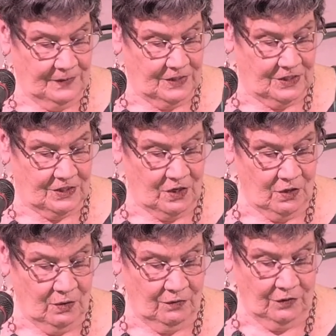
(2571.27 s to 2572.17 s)

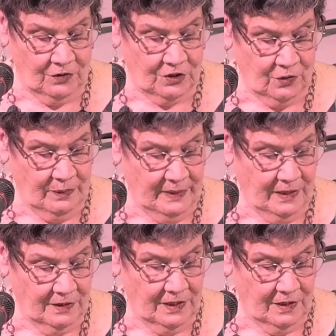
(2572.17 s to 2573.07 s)
So if you'll join
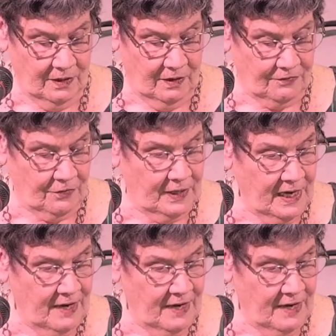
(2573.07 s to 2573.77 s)
me on the offering